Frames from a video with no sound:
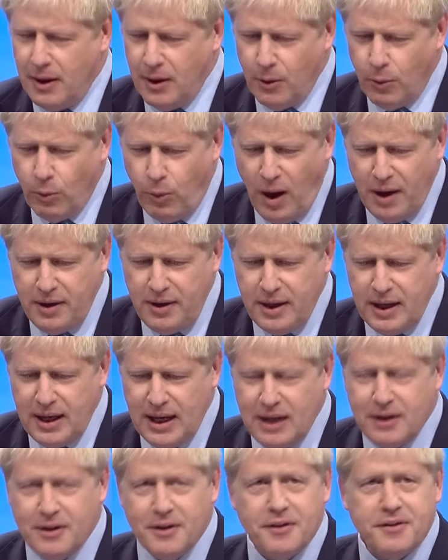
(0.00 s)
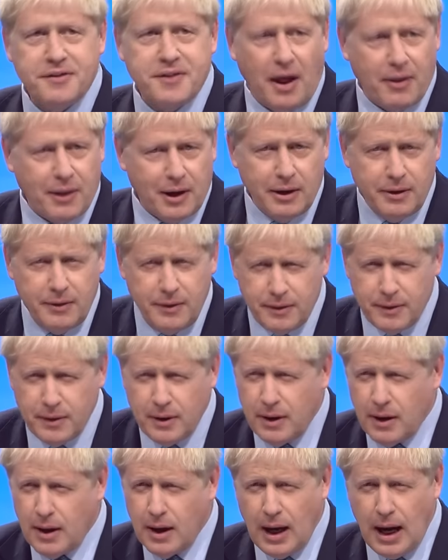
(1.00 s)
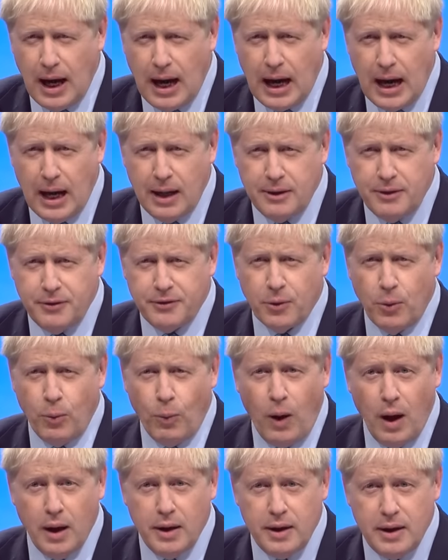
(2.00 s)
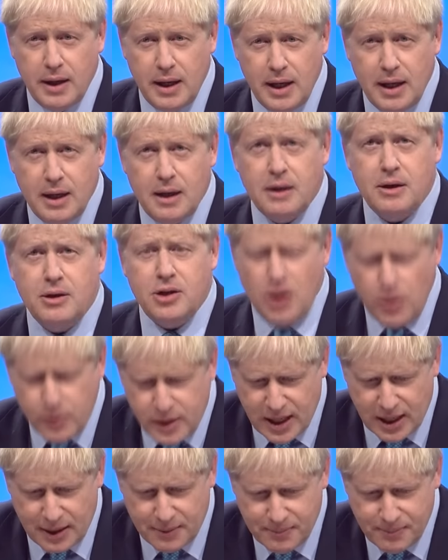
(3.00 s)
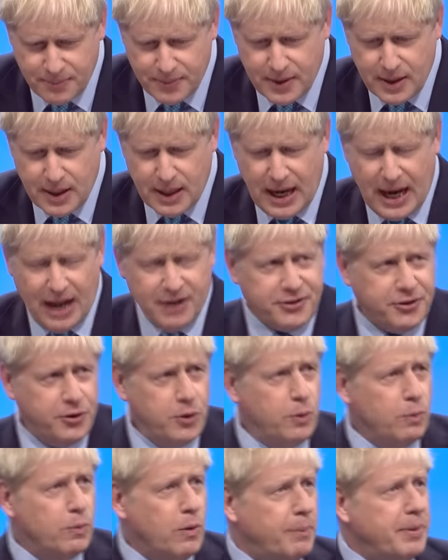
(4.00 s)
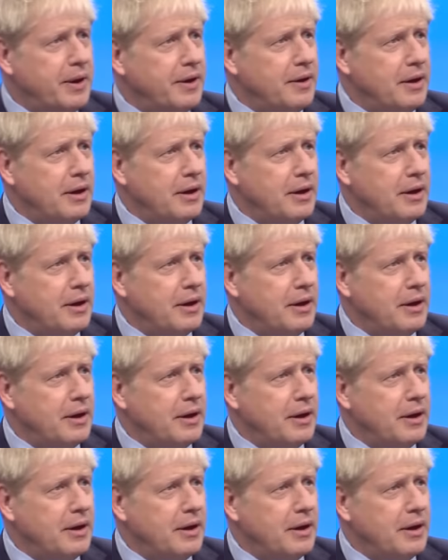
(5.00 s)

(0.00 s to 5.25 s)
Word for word: one in Sutherland and one in Newquay. And soon we'll be...